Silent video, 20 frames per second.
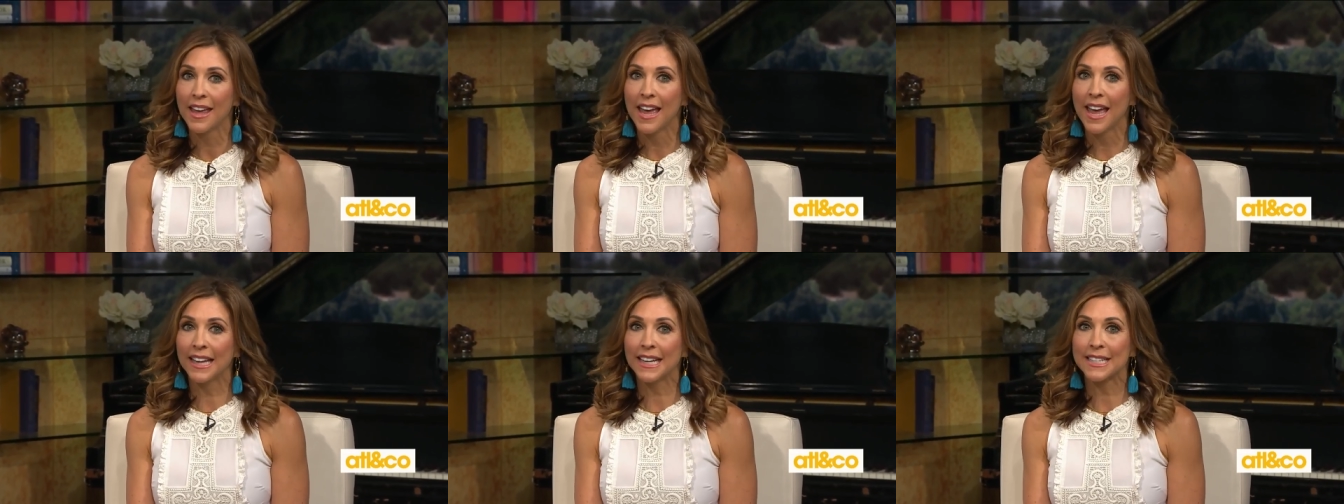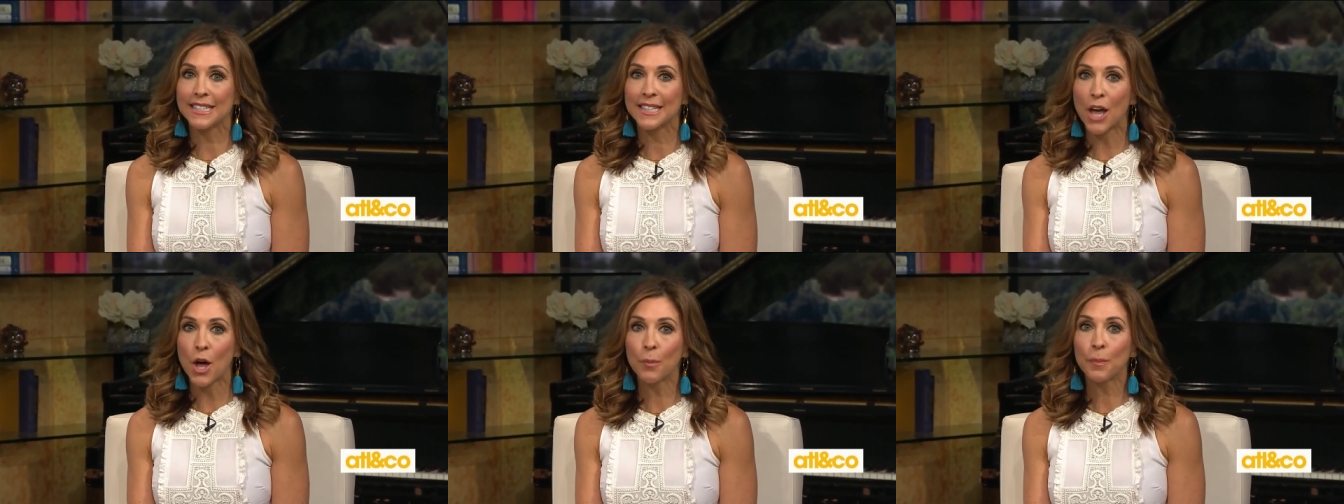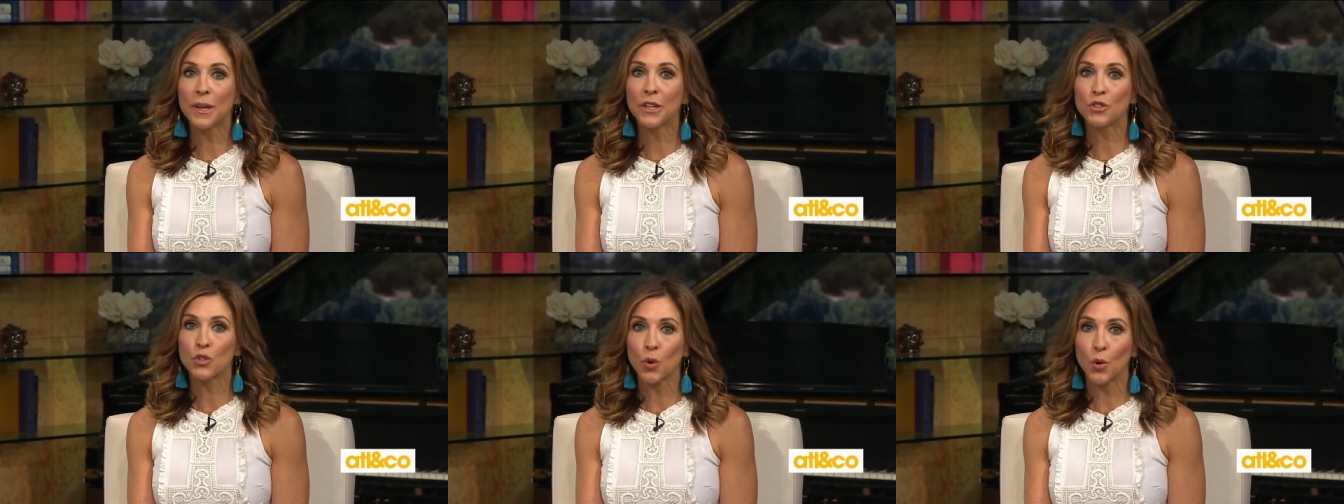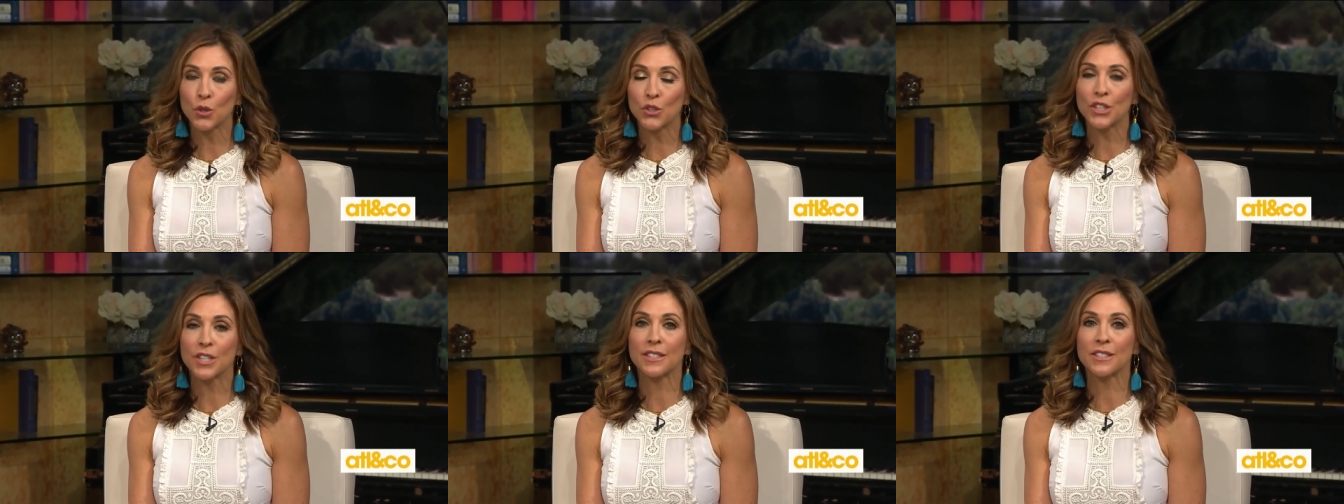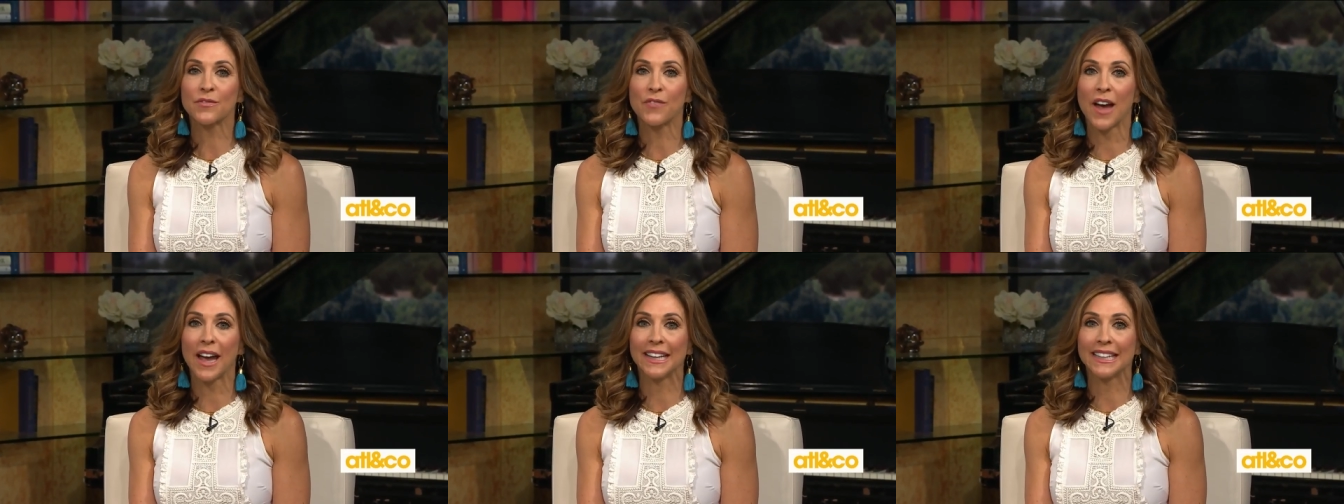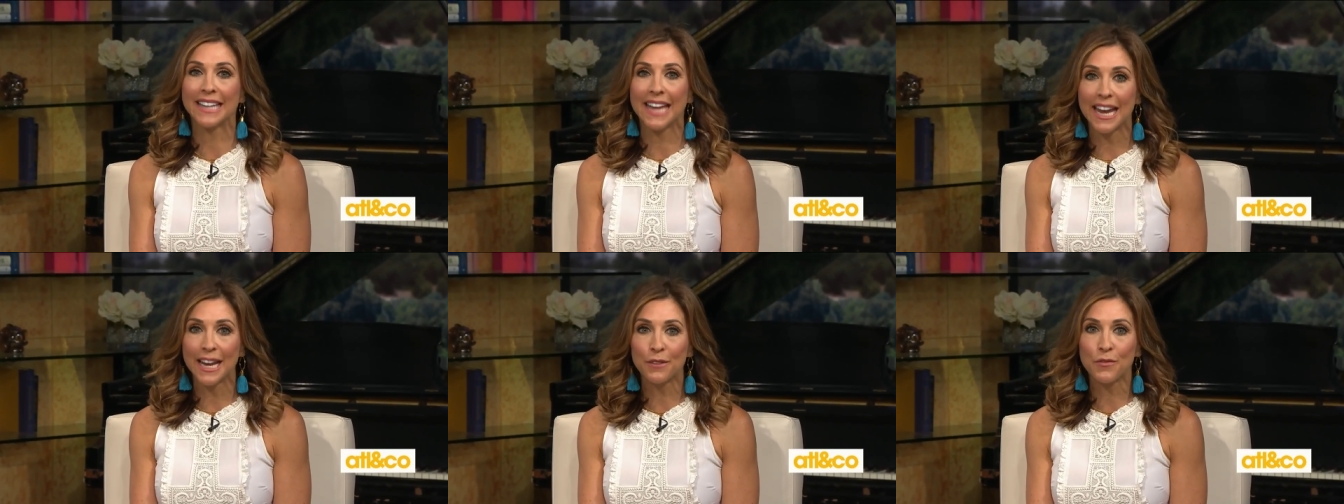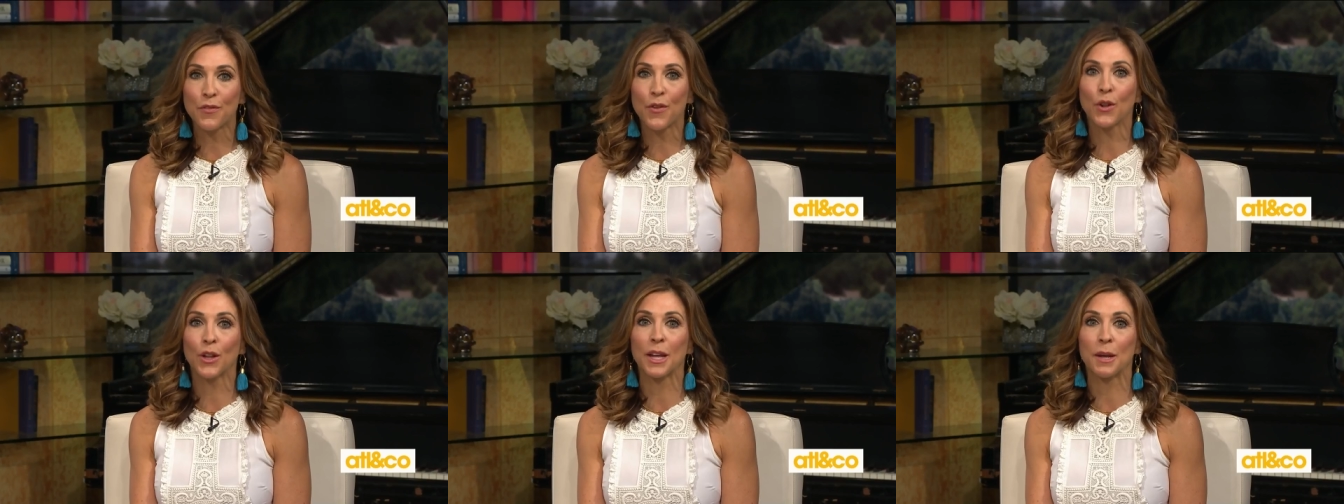and it's helping Georgians find gainful